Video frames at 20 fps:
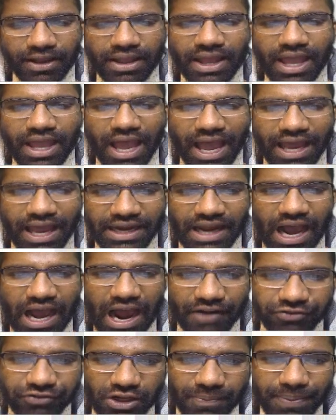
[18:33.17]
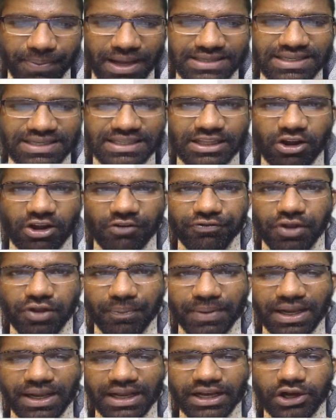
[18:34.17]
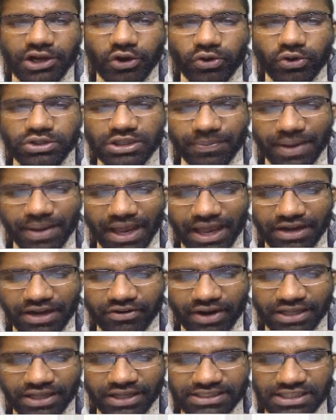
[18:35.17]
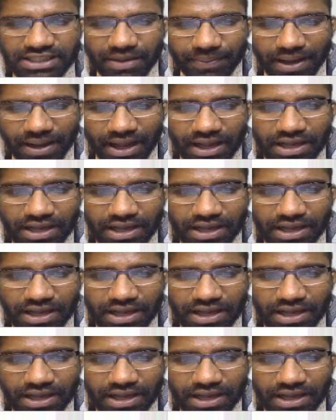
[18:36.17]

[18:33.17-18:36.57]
and after passing of the bill in Lok Sabha and Rajya Sabha,